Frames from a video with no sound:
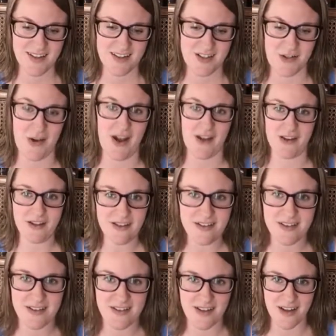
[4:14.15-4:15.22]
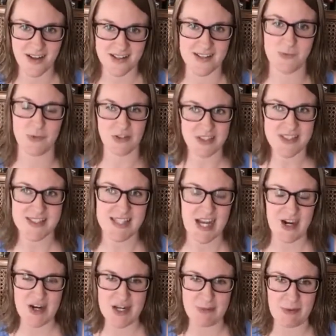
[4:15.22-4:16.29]
you know, it's really
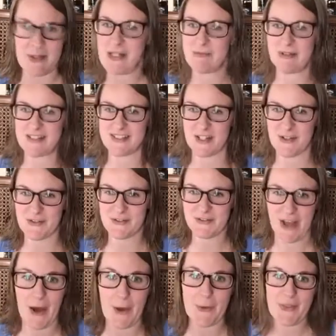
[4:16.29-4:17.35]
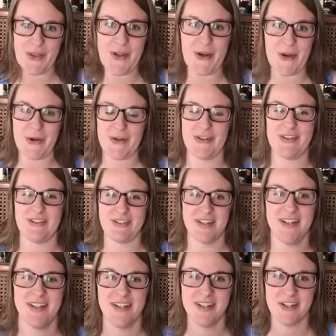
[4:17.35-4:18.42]
scary putting myself out there and,
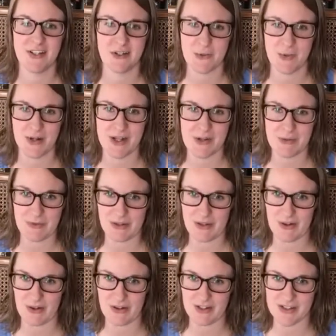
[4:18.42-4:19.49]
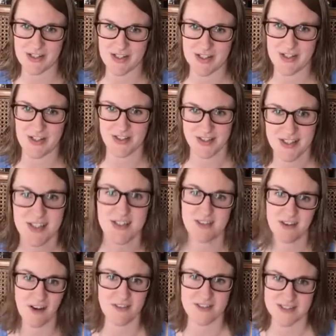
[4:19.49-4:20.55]
you know, working really hard to just
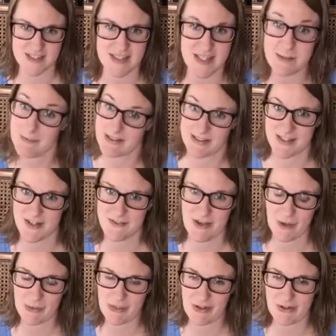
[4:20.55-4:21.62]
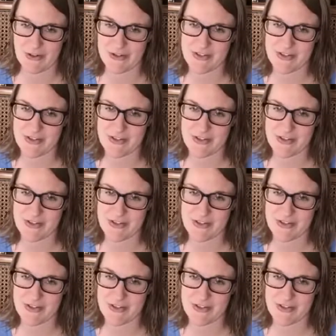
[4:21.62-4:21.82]
obviously get my stuff out there.